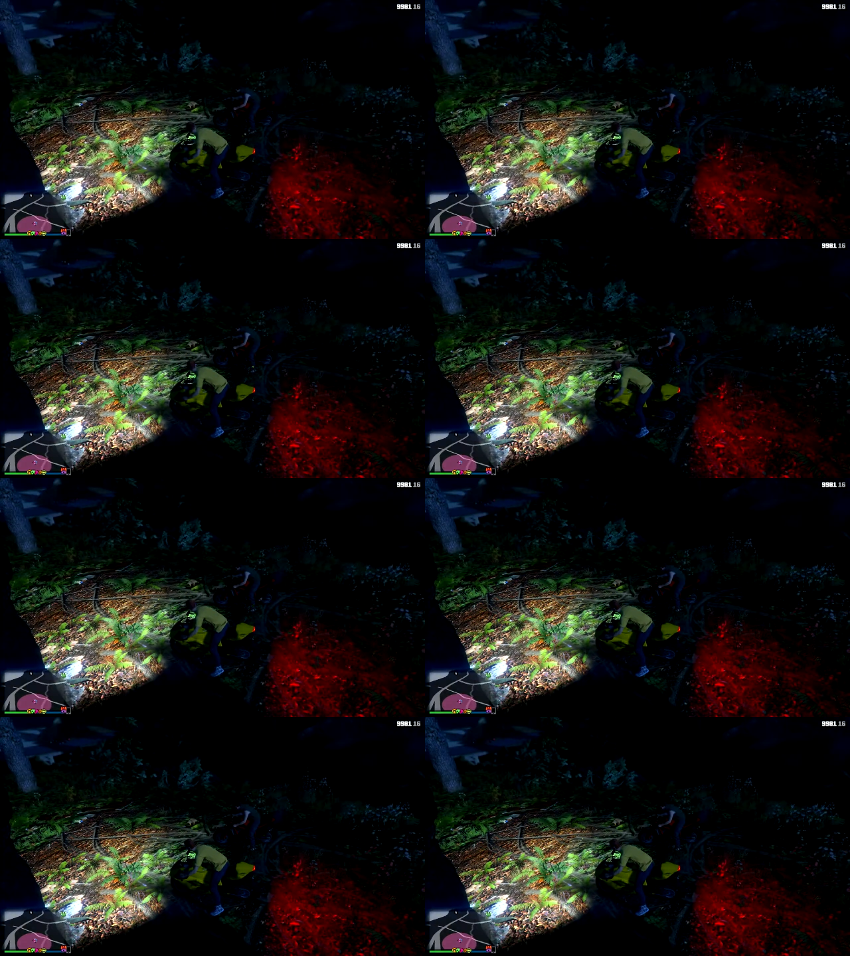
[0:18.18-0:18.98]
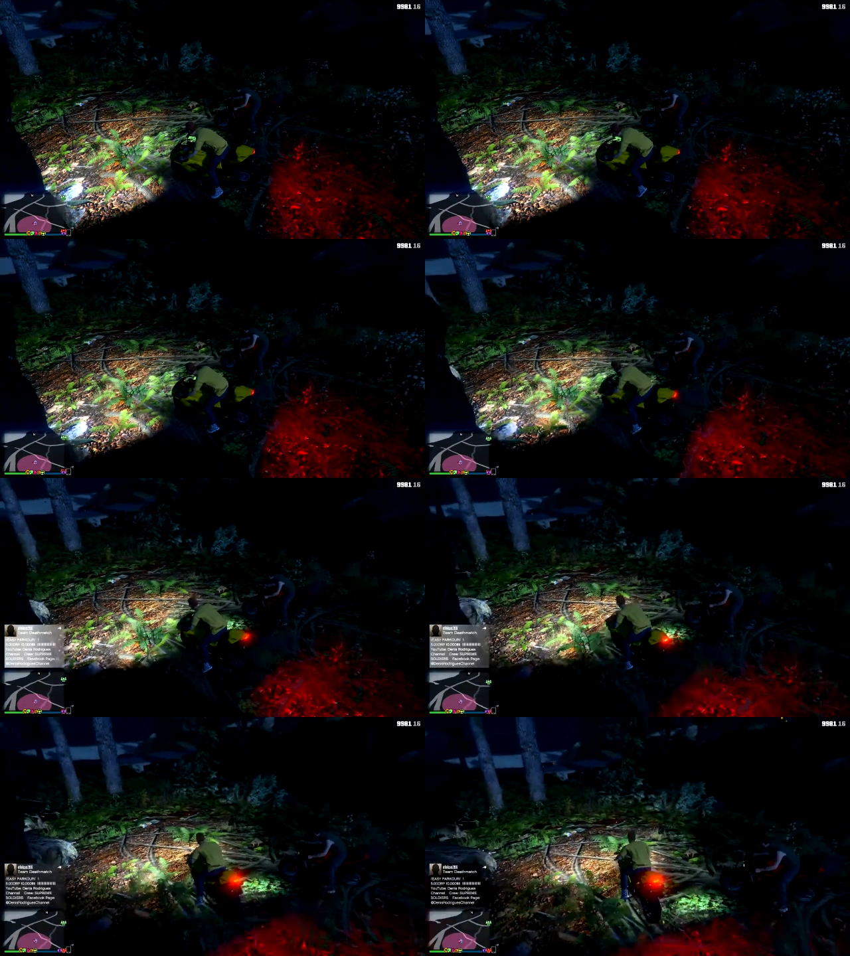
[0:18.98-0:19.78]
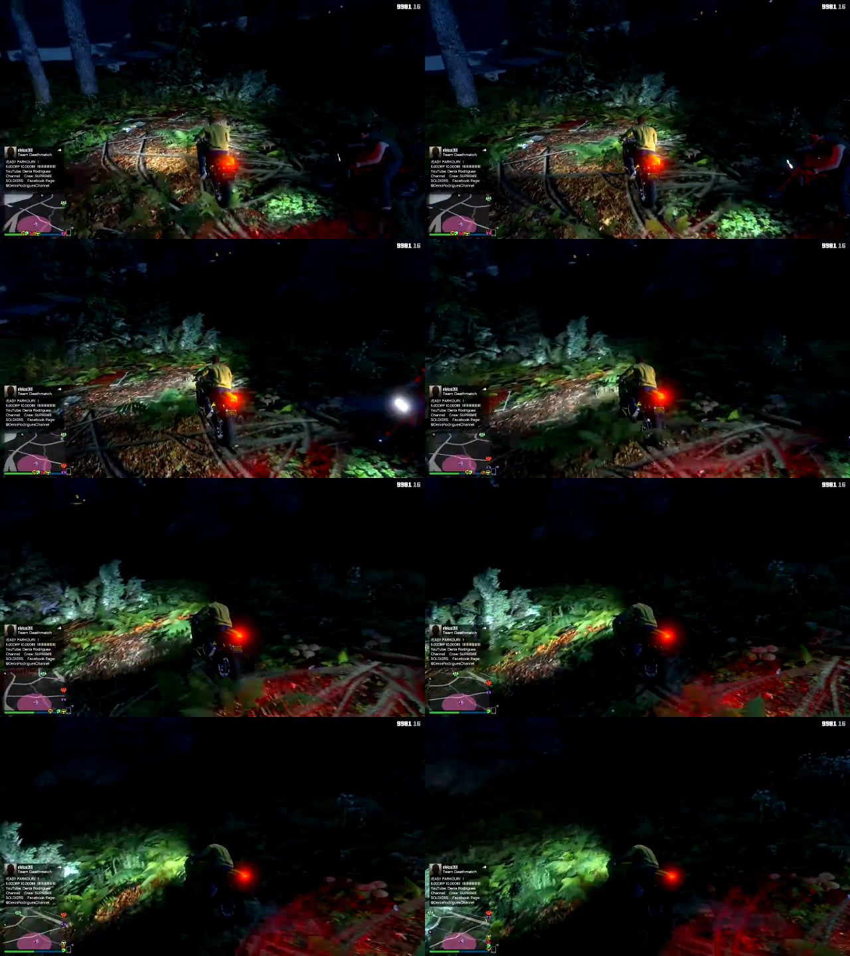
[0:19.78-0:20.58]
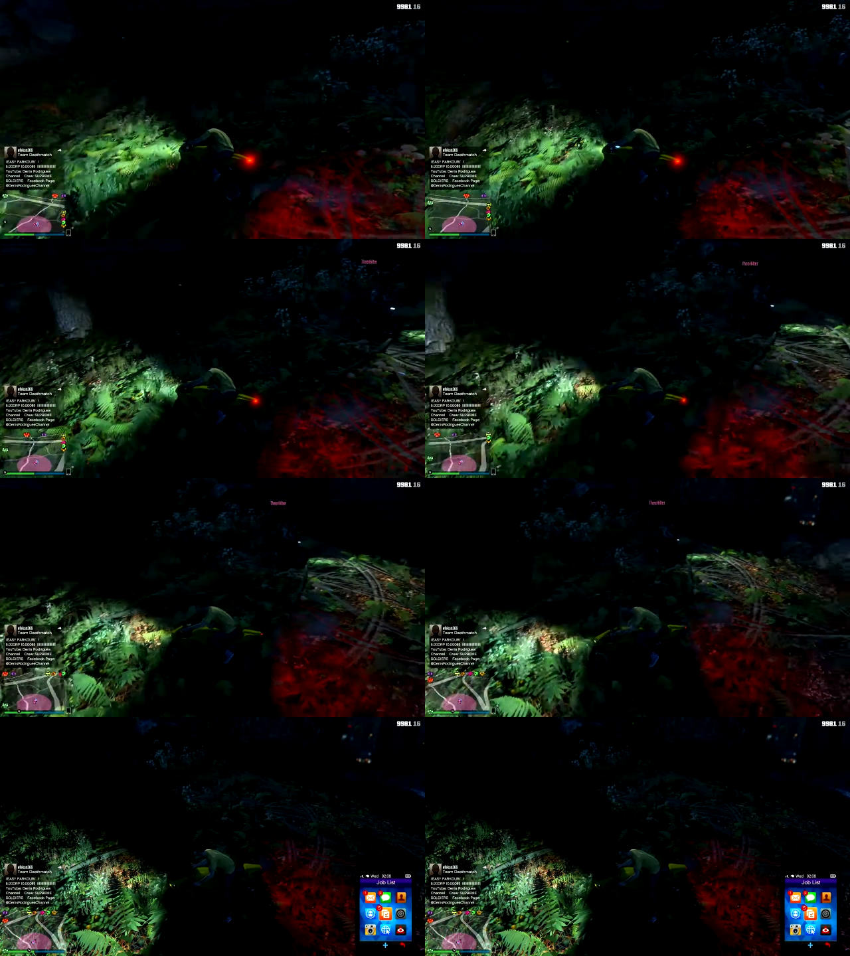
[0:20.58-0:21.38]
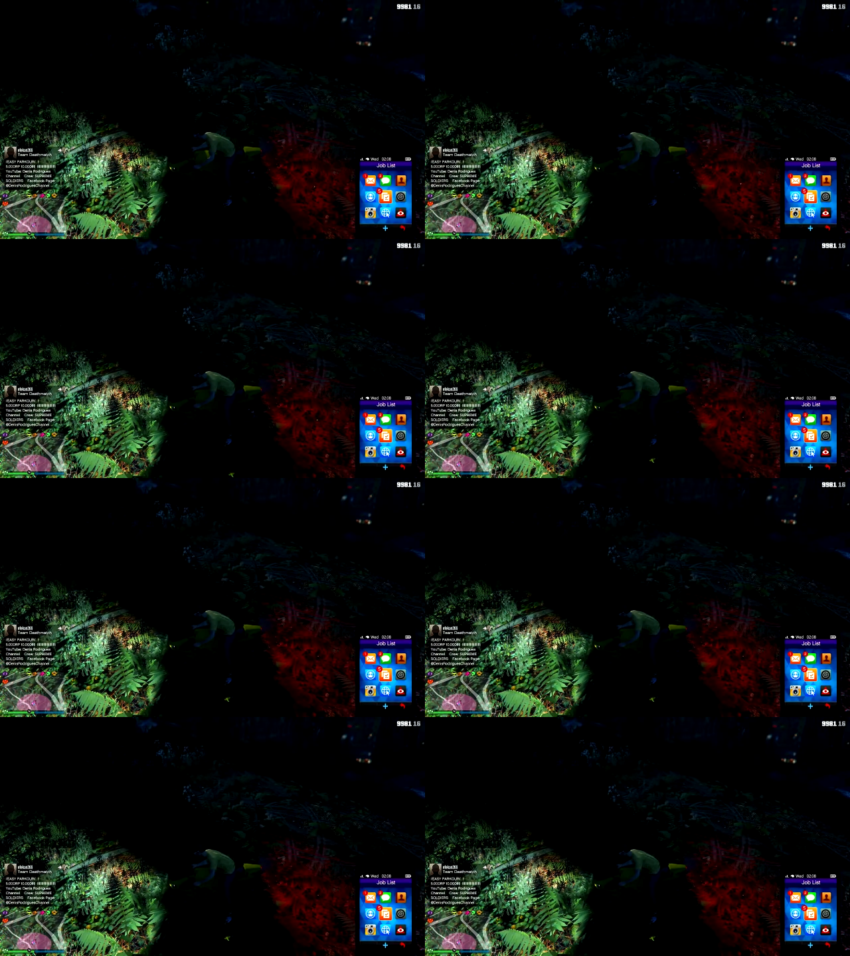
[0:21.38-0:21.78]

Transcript: [unreadable: no face in view]